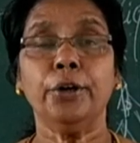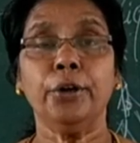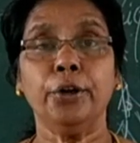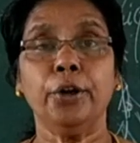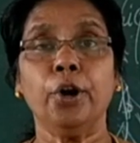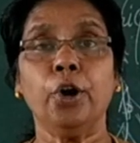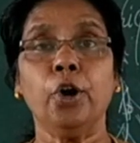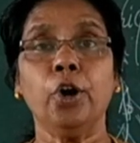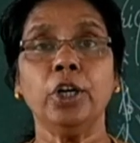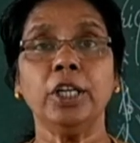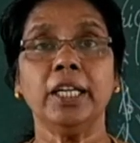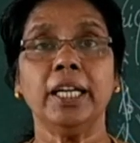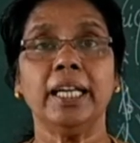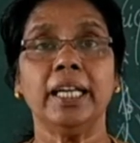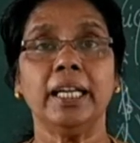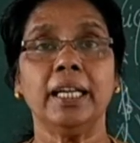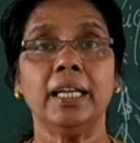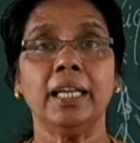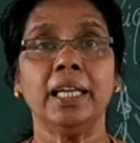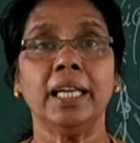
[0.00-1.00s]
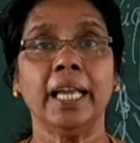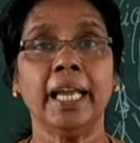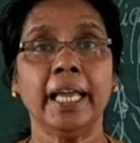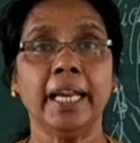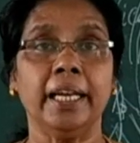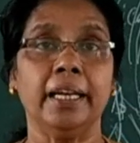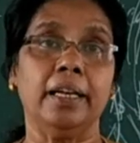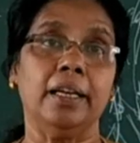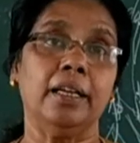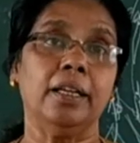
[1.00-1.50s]
node
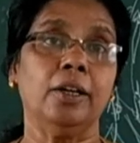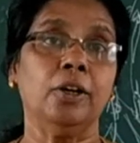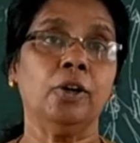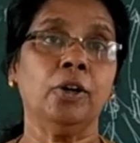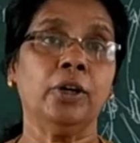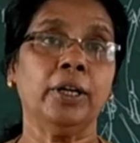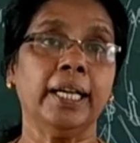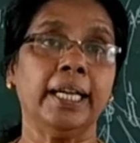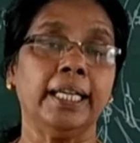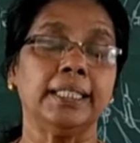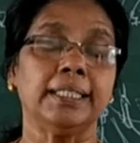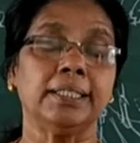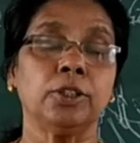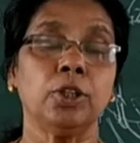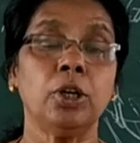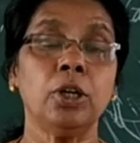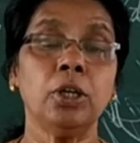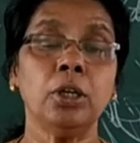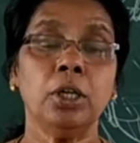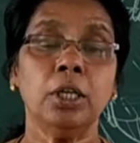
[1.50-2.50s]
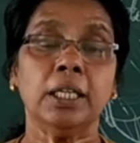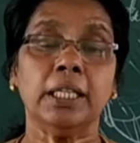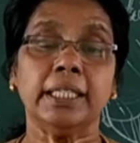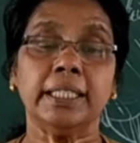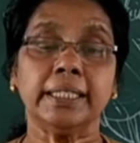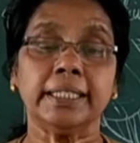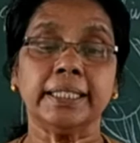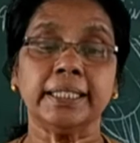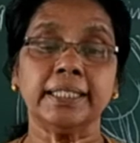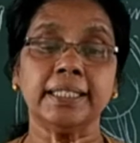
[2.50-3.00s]
N. Okay, so
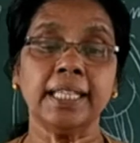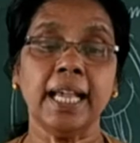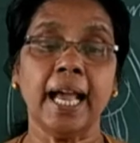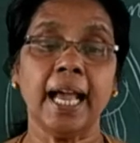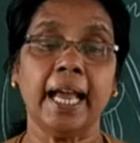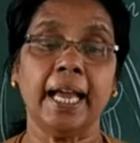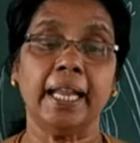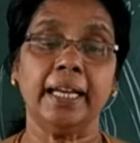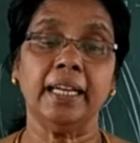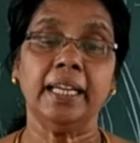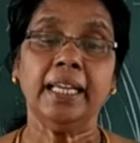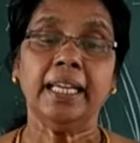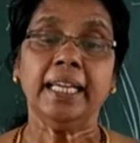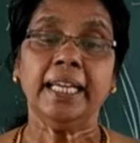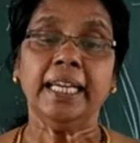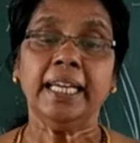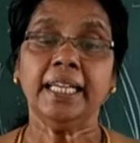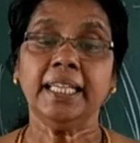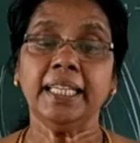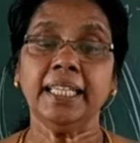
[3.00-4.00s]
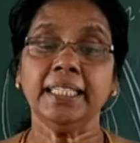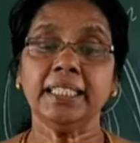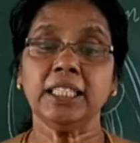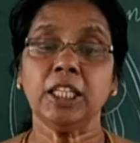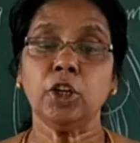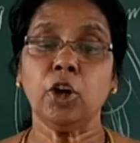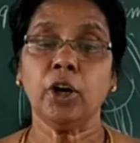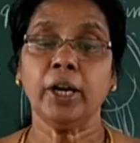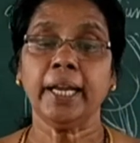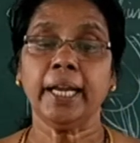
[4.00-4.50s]
SAN. It
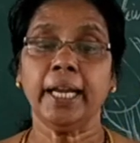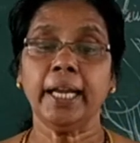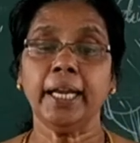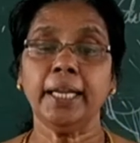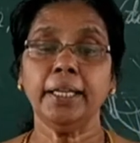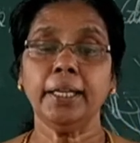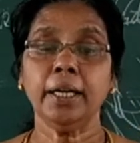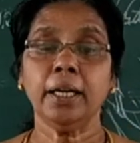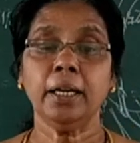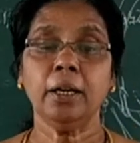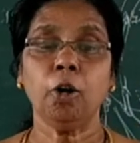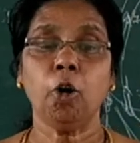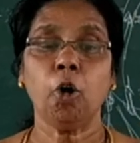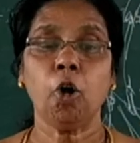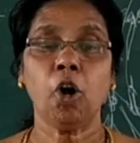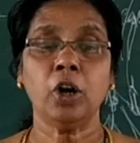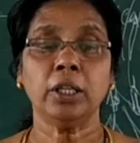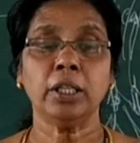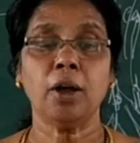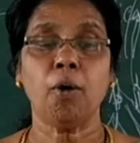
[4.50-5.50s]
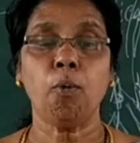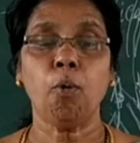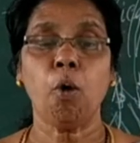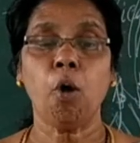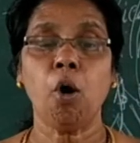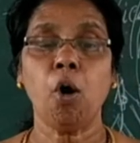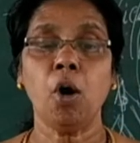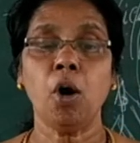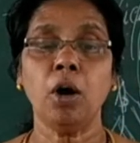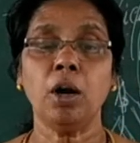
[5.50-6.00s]
is located on the
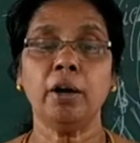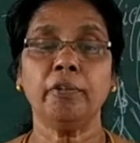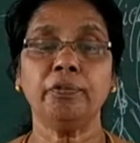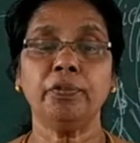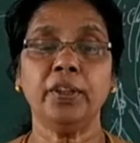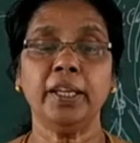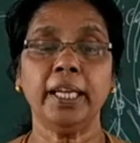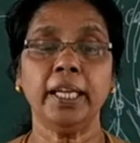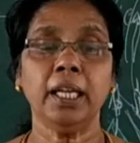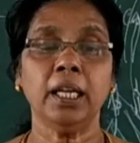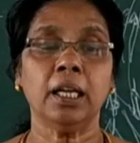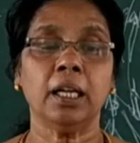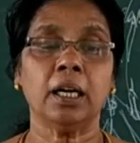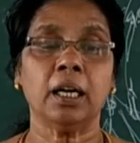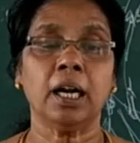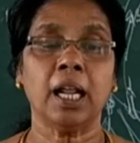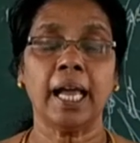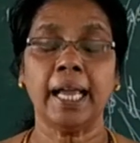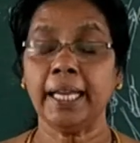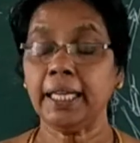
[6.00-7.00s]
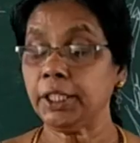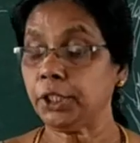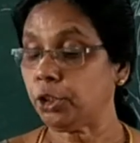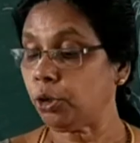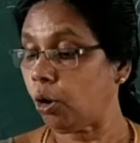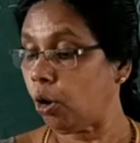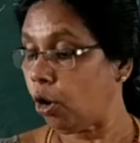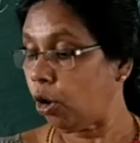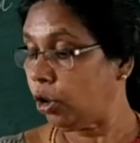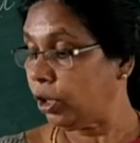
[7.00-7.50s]
wall of the
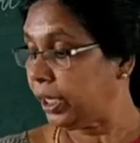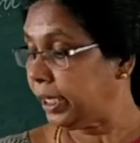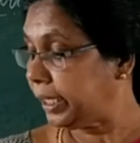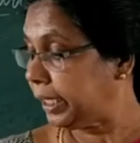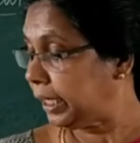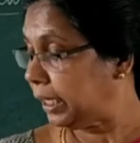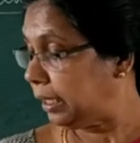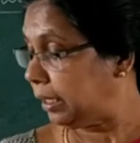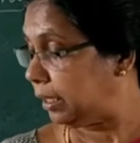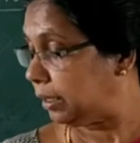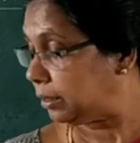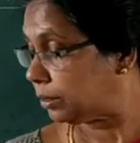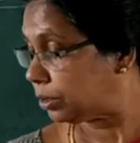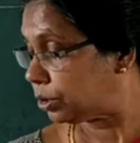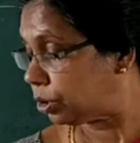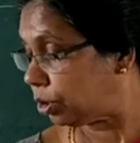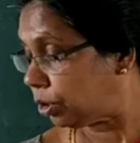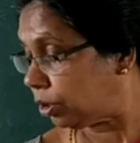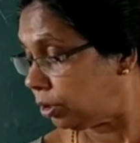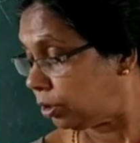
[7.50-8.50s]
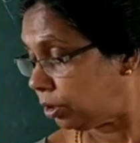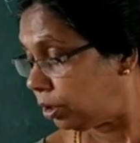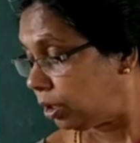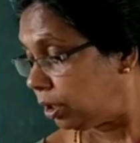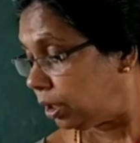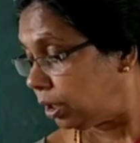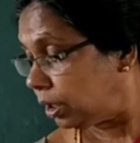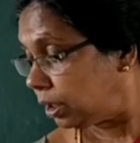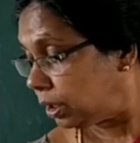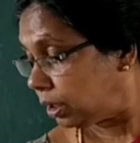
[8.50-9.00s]
right auricle. So
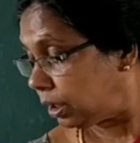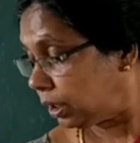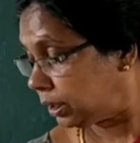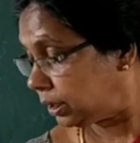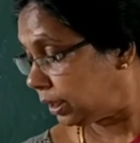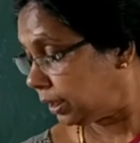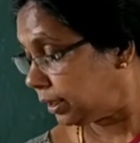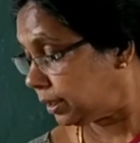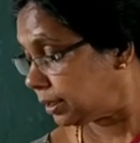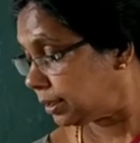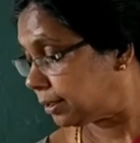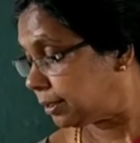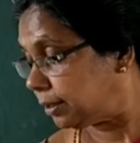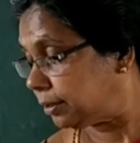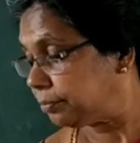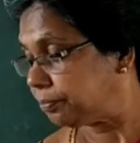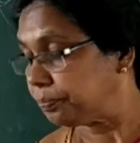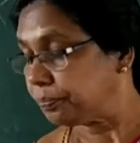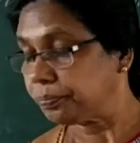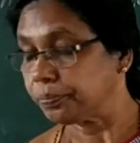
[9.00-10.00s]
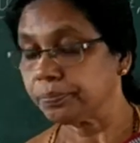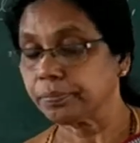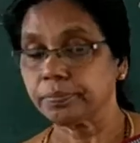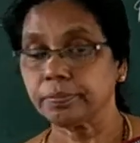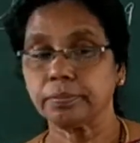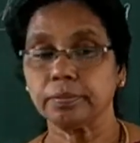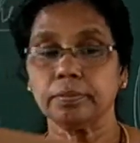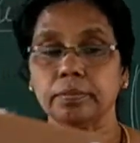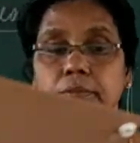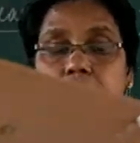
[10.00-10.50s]
this is
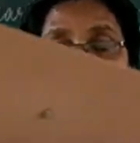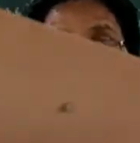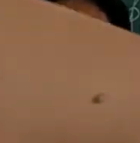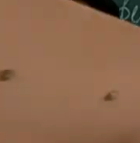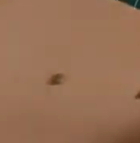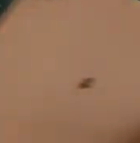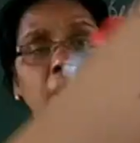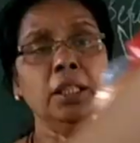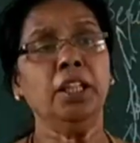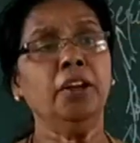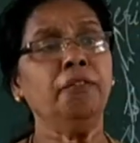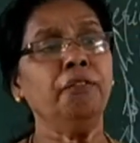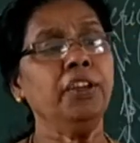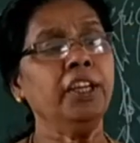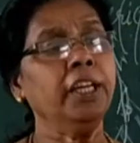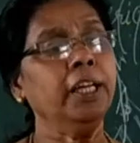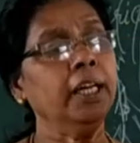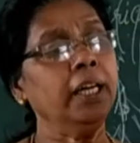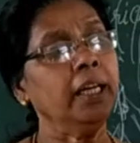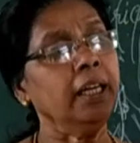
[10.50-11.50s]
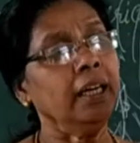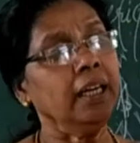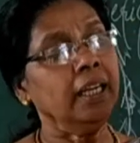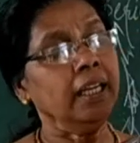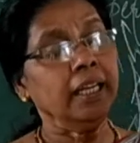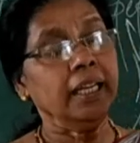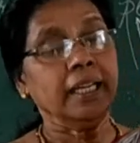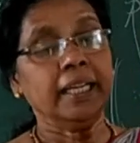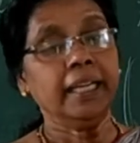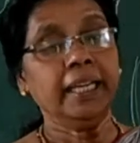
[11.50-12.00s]
the figure.
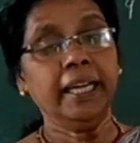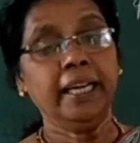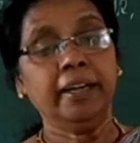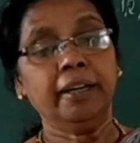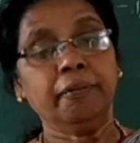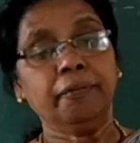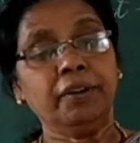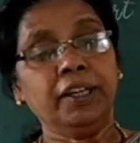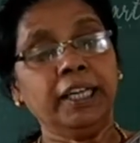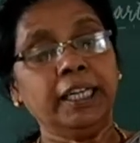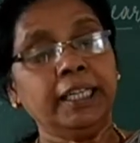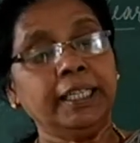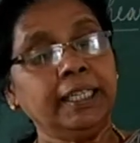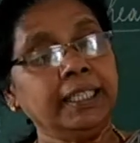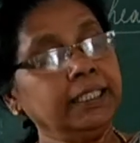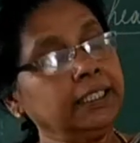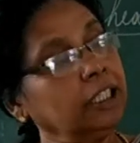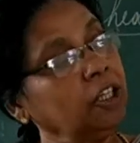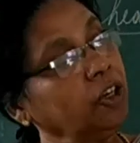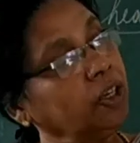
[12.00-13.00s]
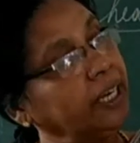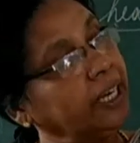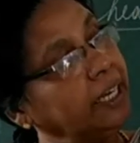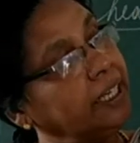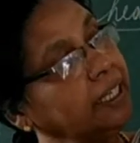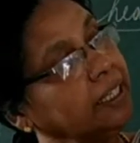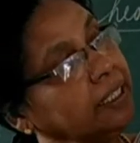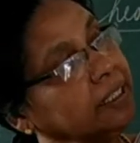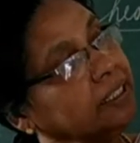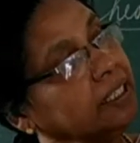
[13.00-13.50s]
Here where it is
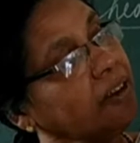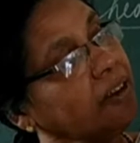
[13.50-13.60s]
located,